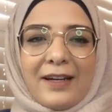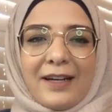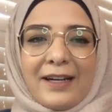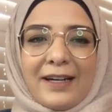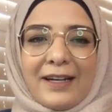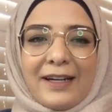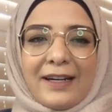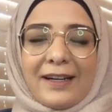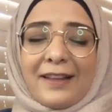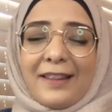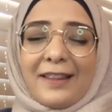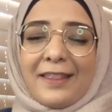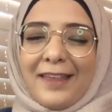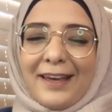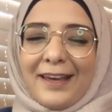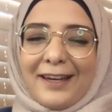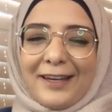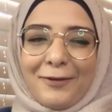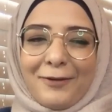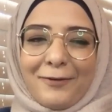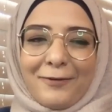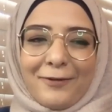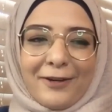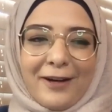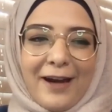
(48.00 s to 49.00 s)

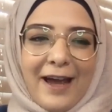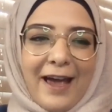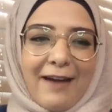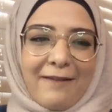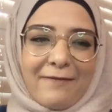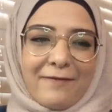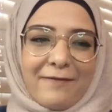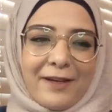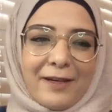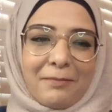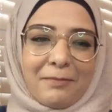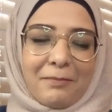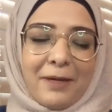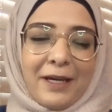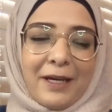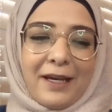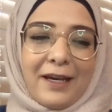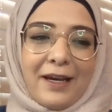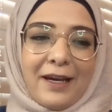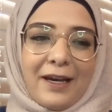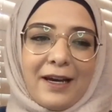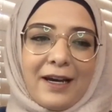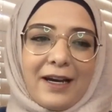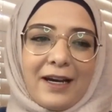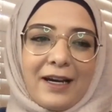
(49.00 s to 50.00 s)
Thank you for having
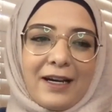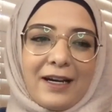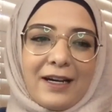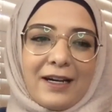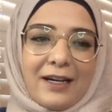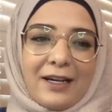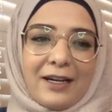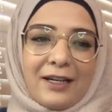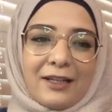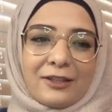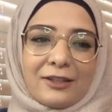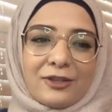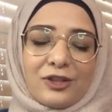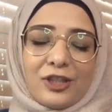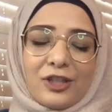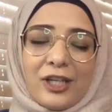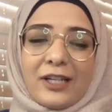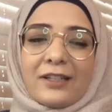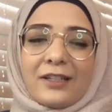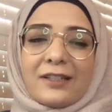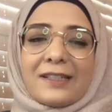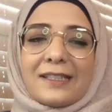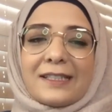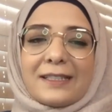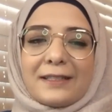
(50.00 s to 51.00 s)
me.
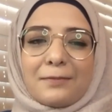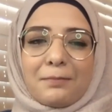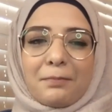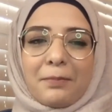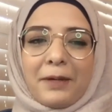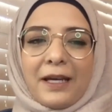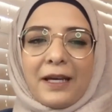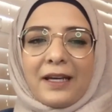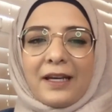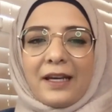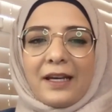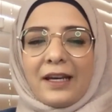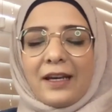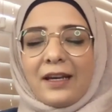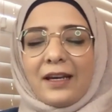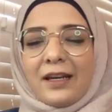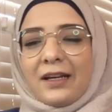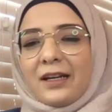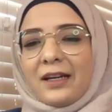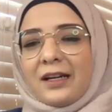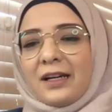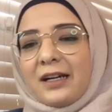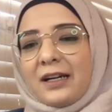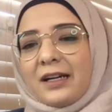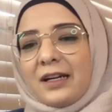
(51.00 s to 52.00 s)
Generally
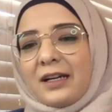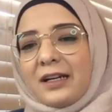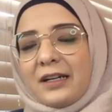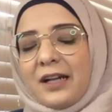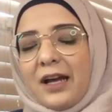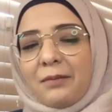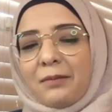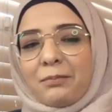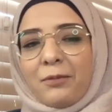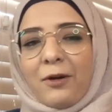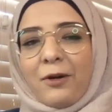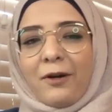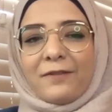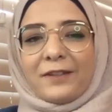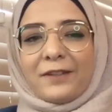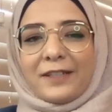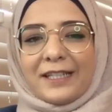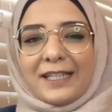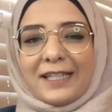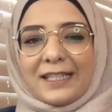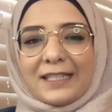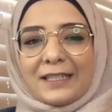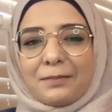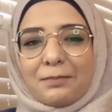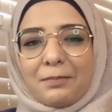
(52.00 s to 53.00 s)
speaking, nonprofit
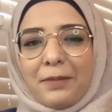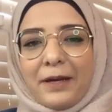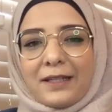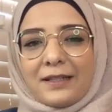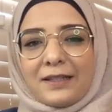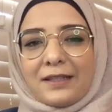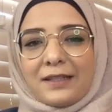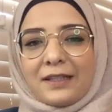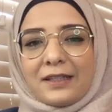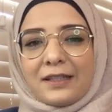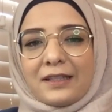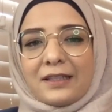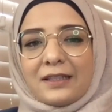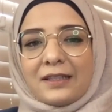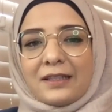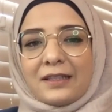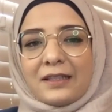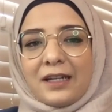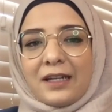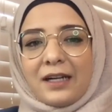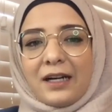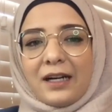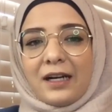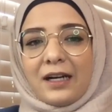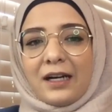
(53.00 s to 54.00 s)
expenses
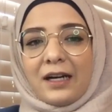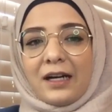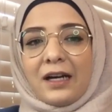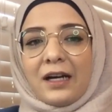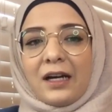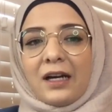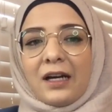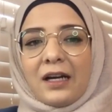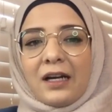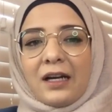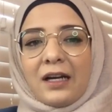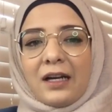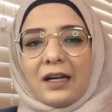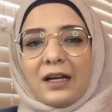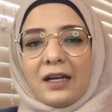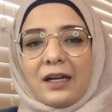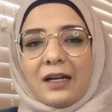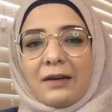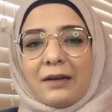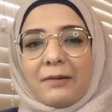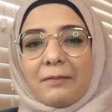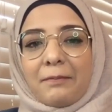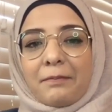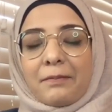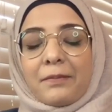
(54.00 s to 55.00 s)

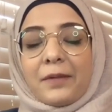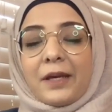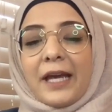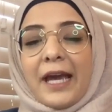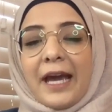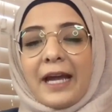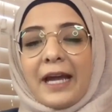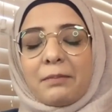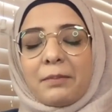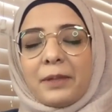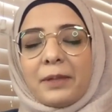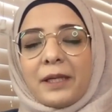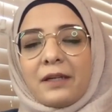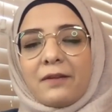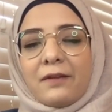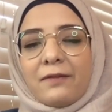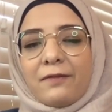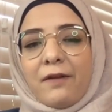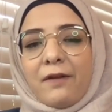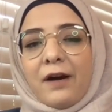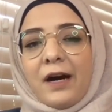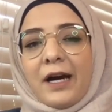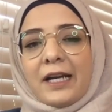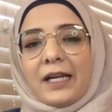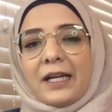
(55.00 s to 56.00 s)
can be
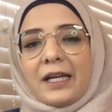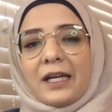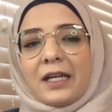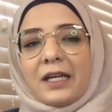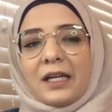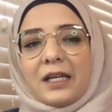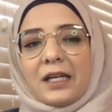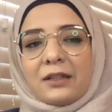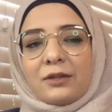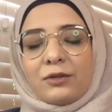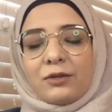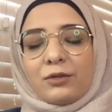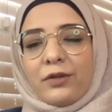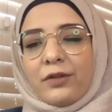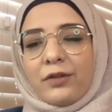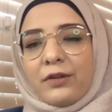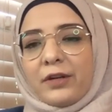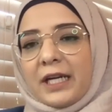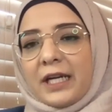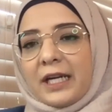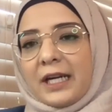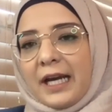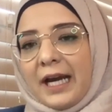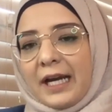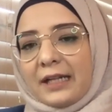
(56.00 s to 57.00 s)
divided into
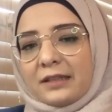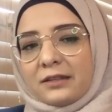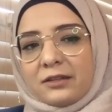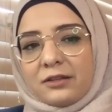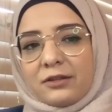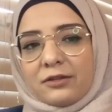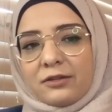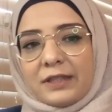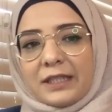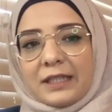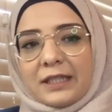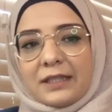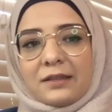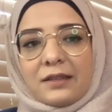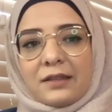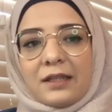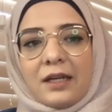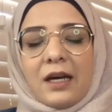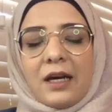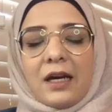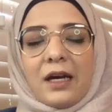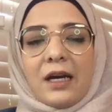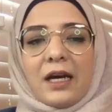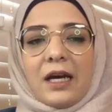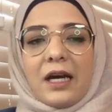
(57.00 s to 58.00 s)
three categories:
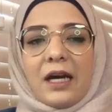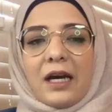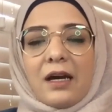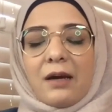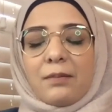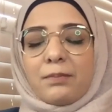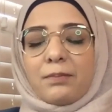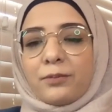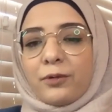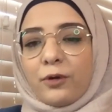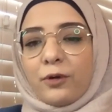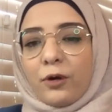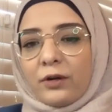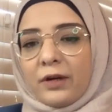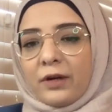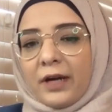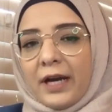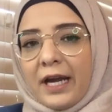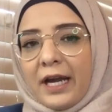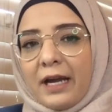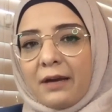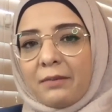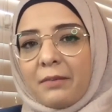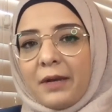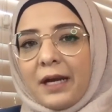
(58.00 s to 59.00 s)

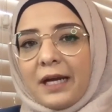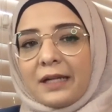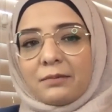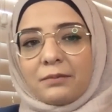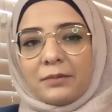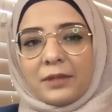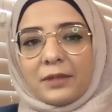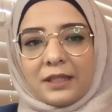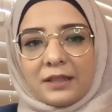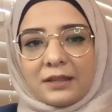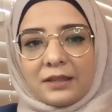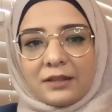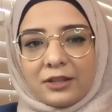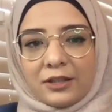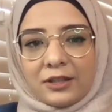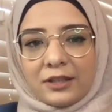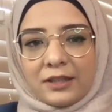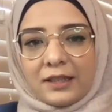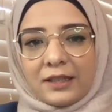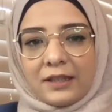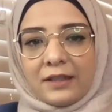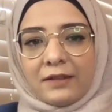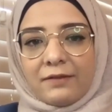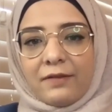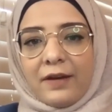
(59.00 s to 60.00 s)
program,
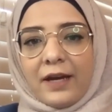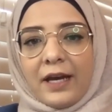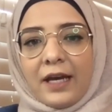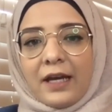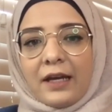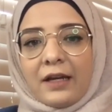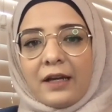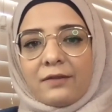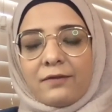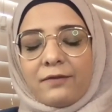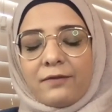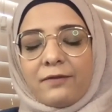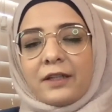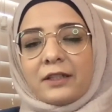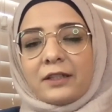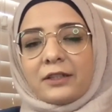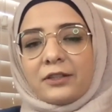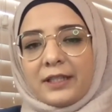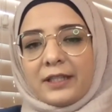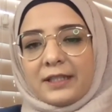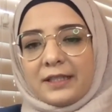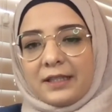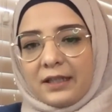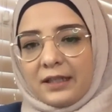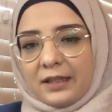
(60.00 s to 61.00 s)
administrative, and
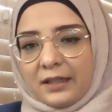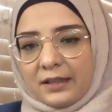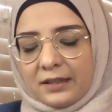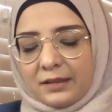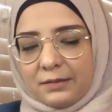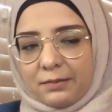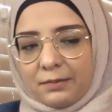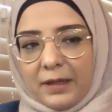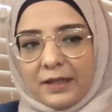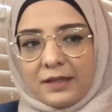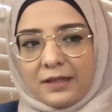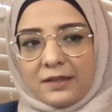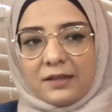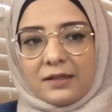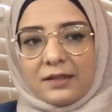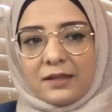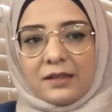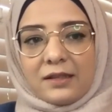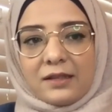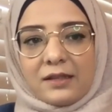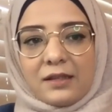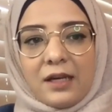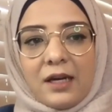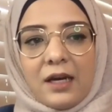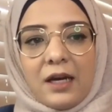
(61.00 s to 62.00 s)
fundraising
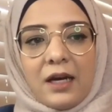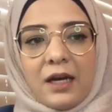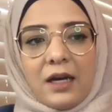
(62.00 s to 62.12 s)
expenses.